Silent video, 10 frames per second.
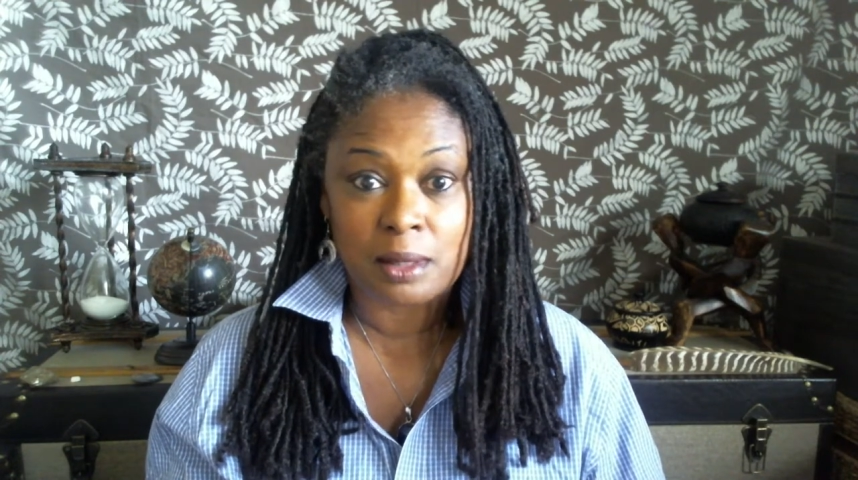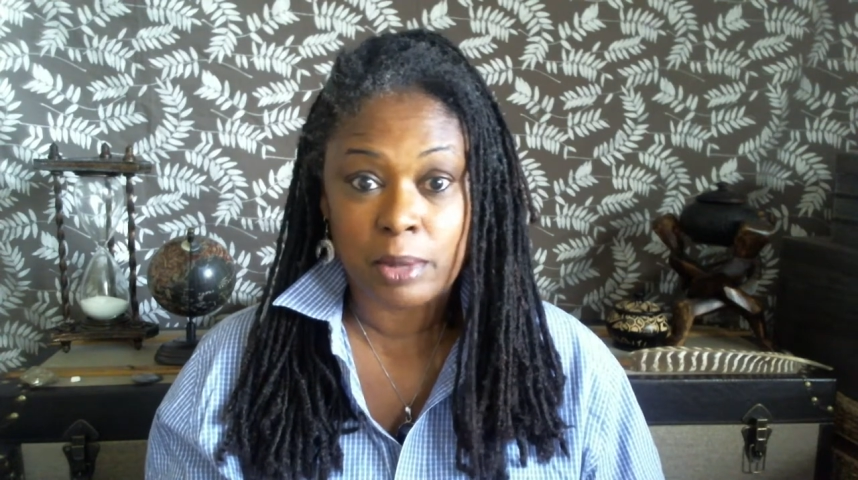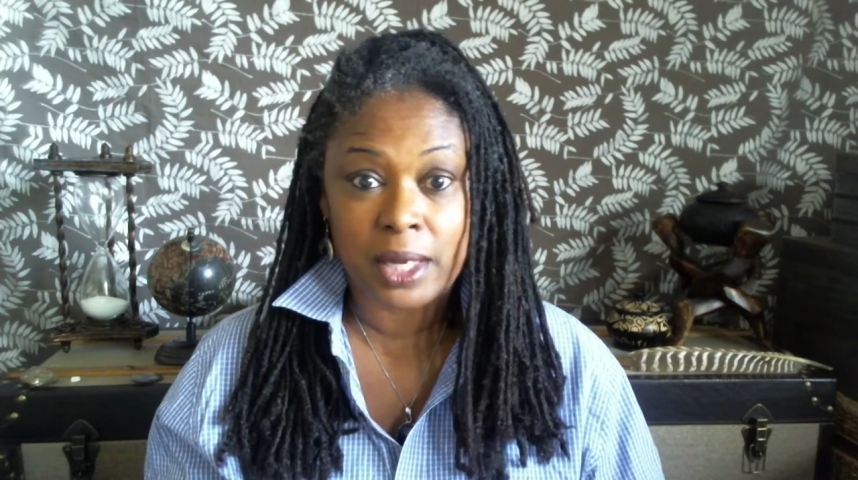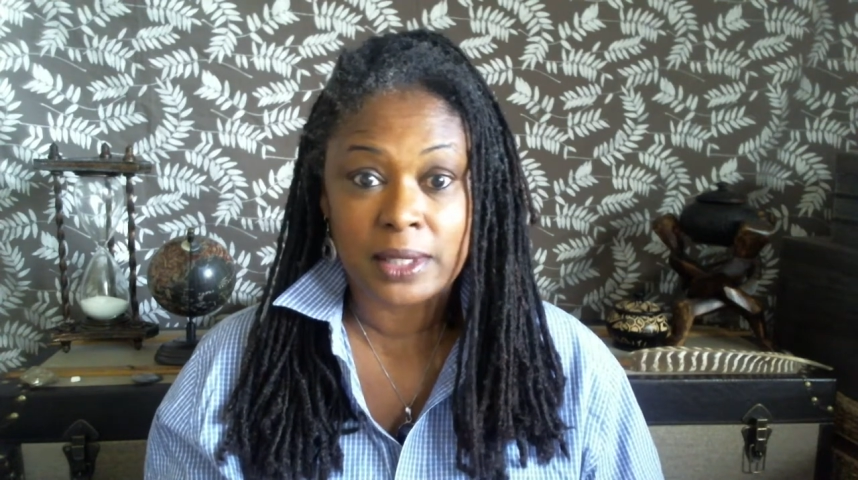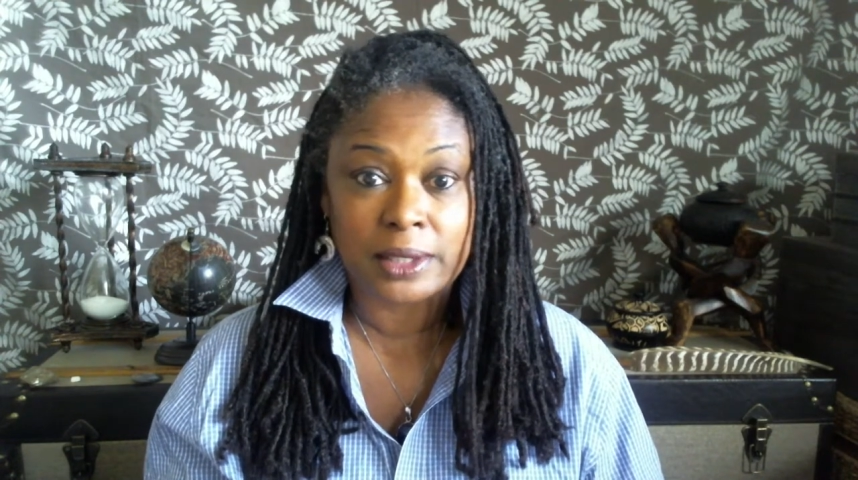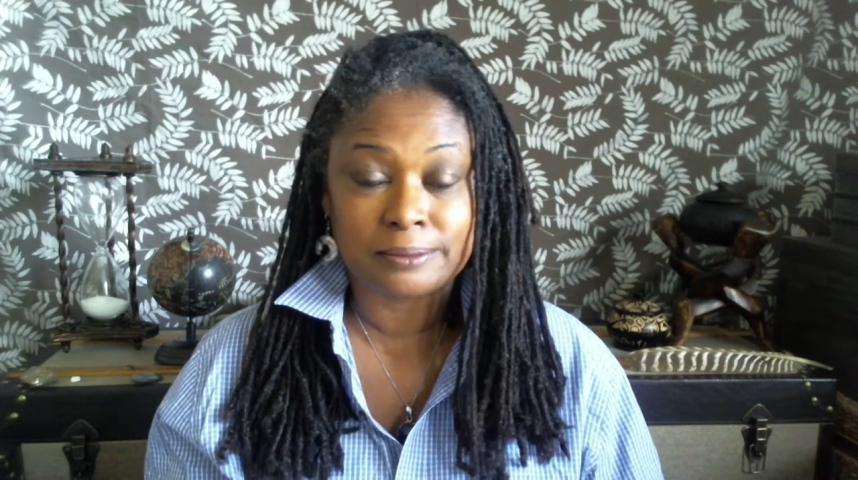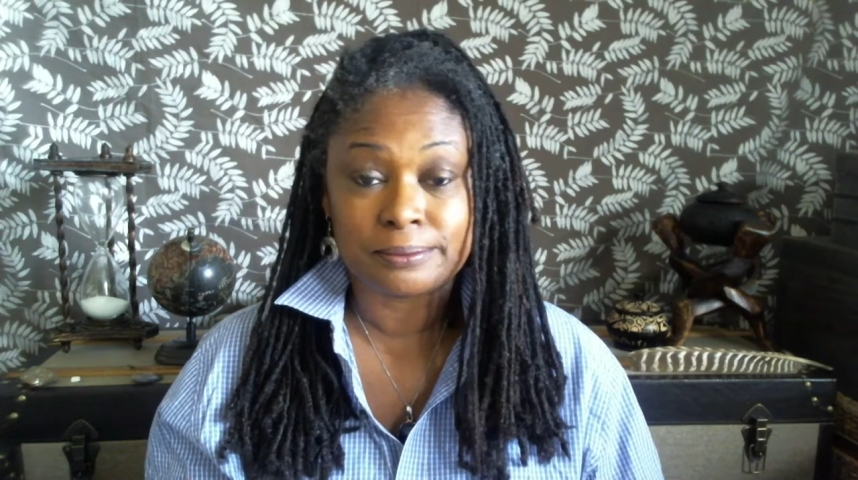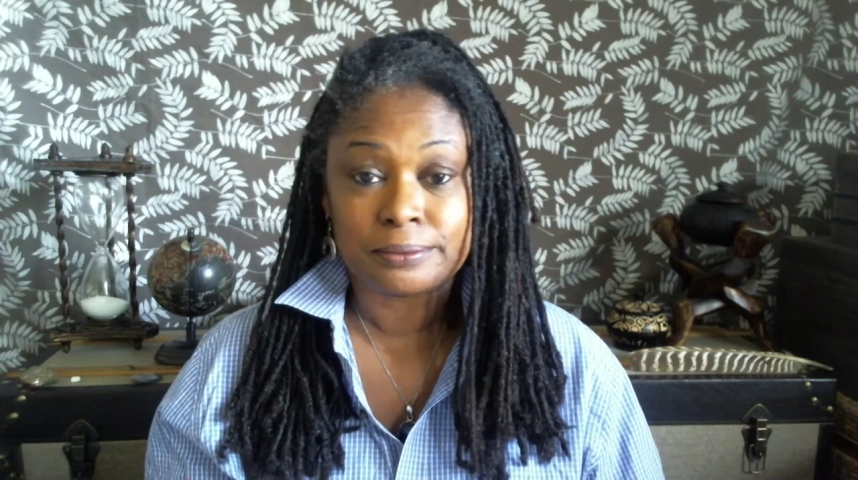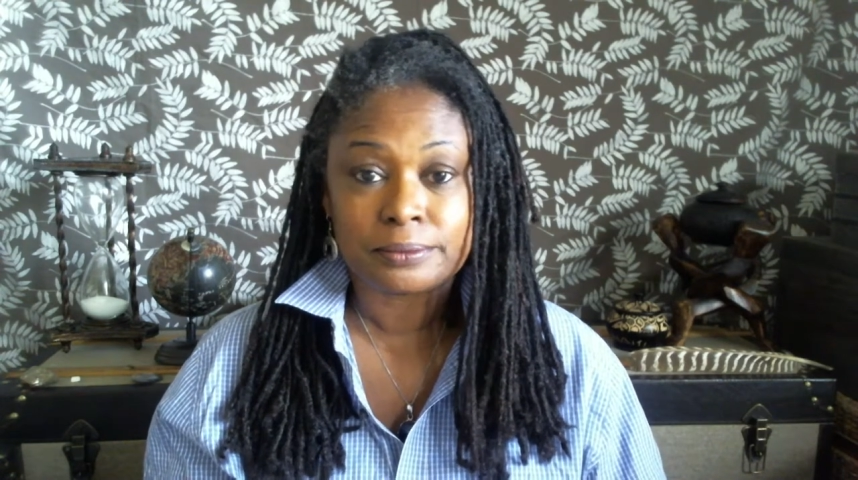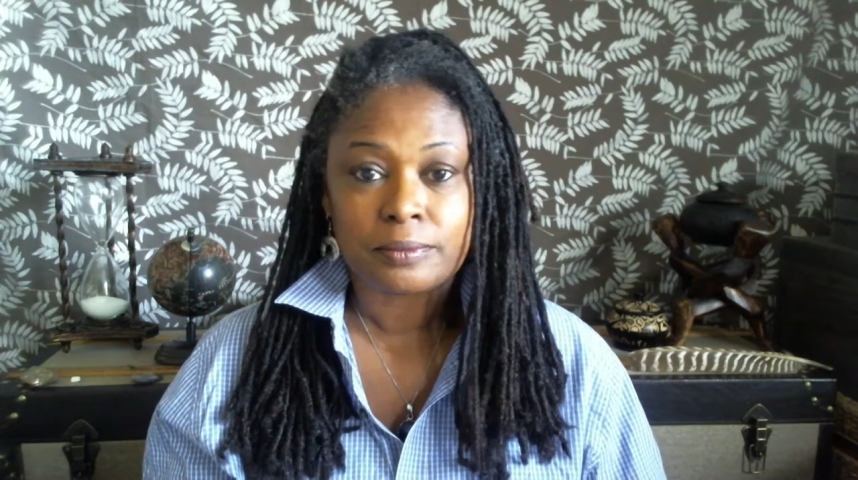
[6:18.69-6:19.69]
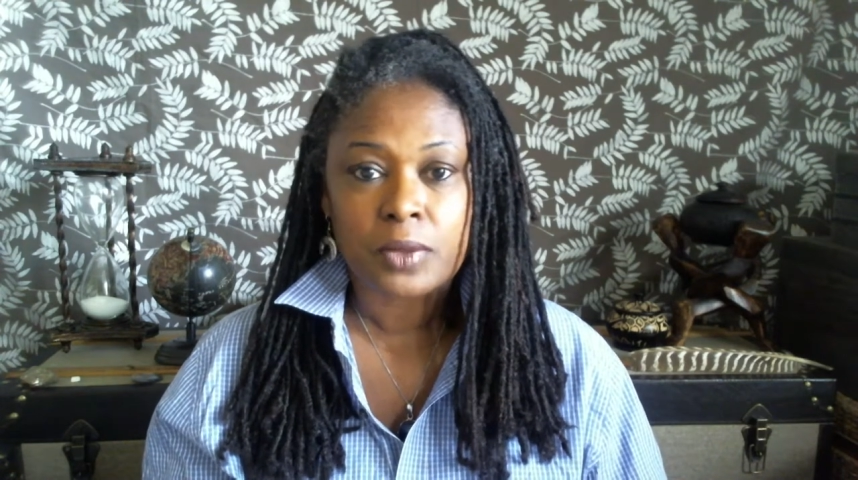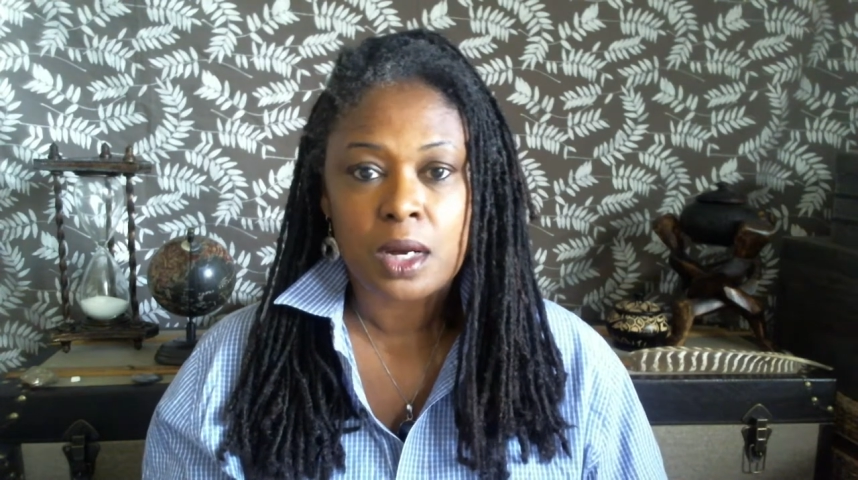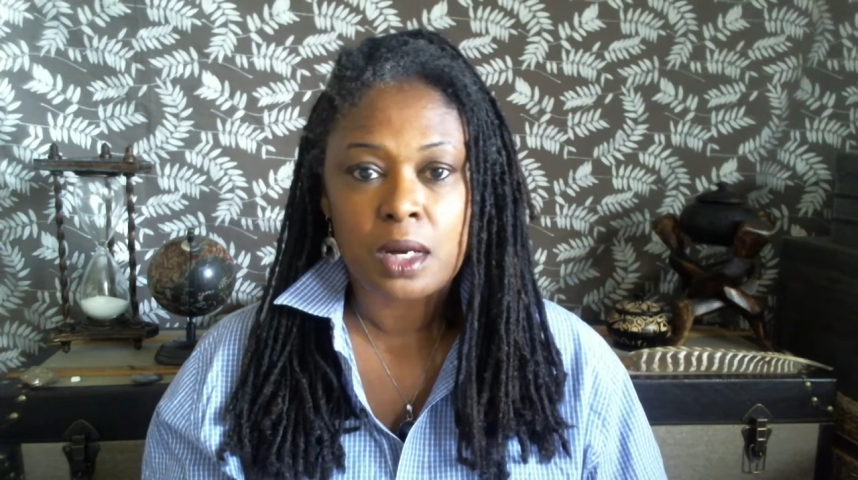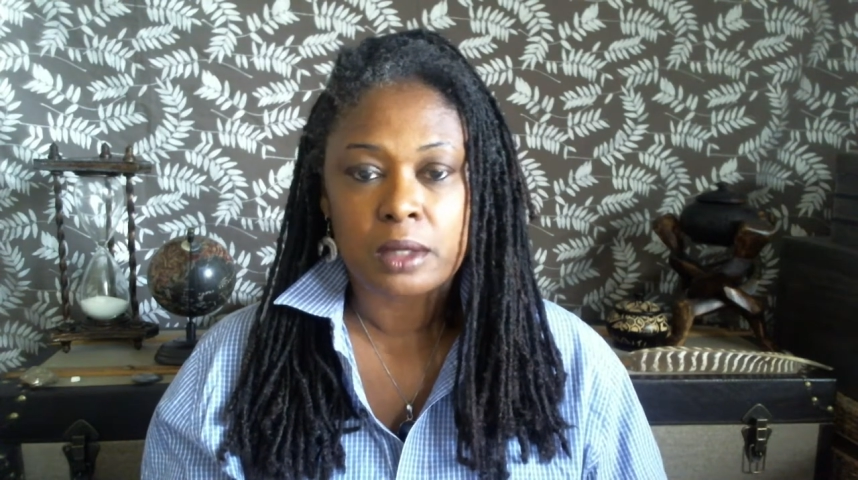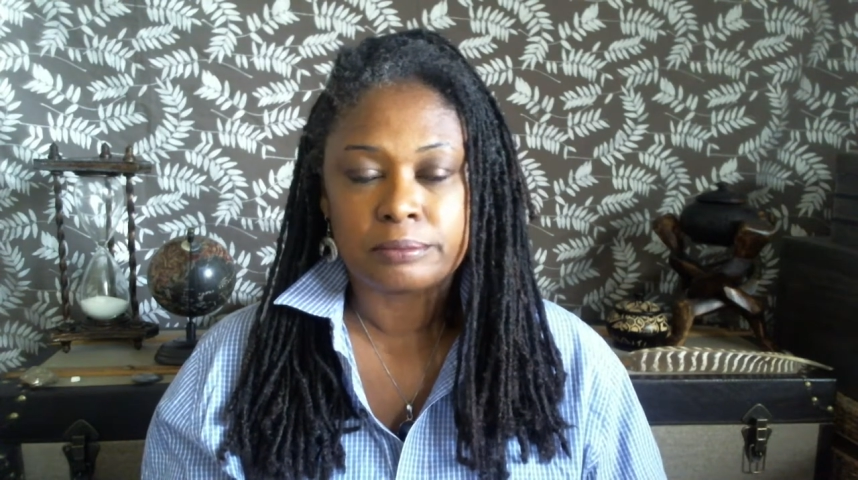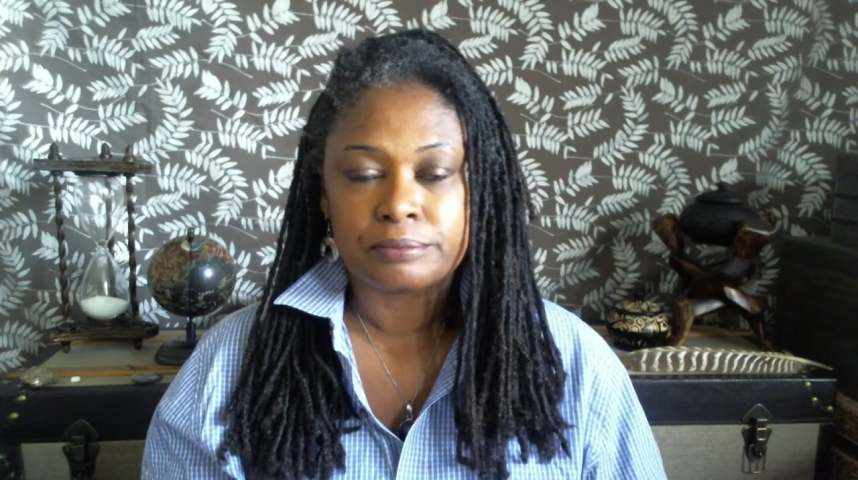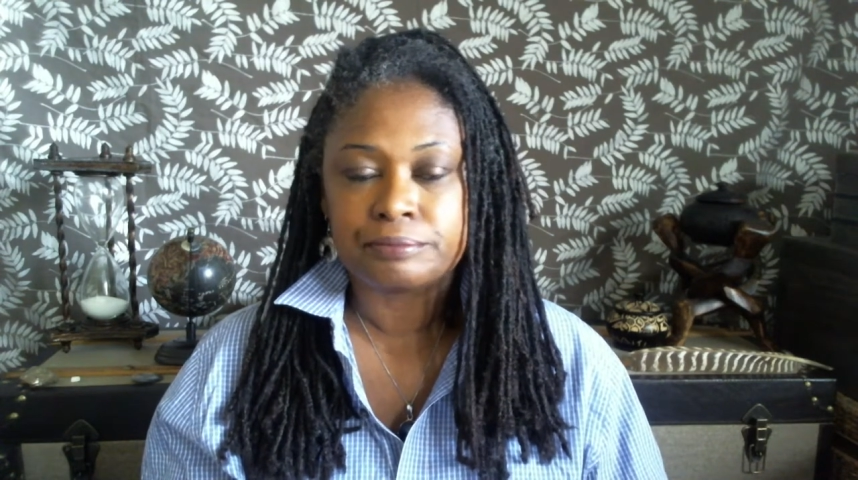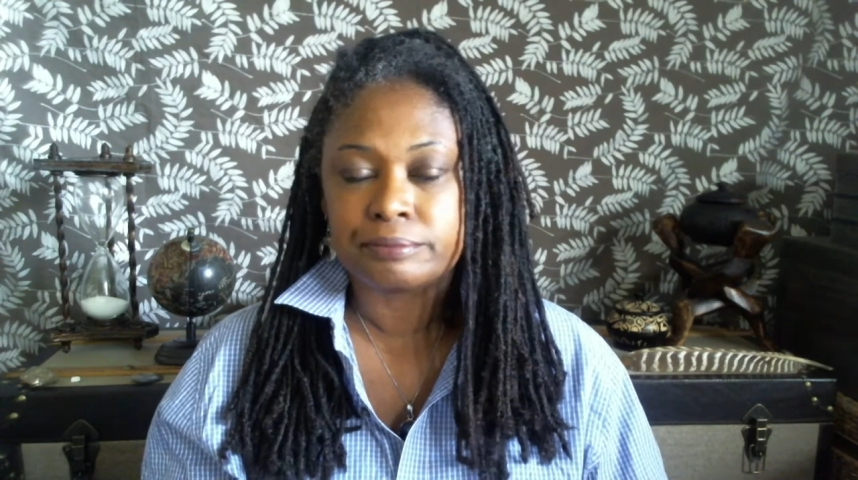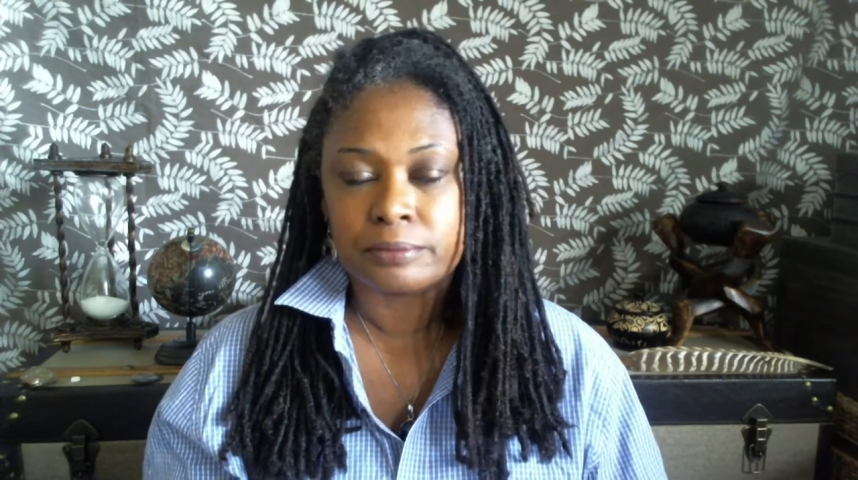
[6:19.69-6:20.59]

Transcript: body. Um,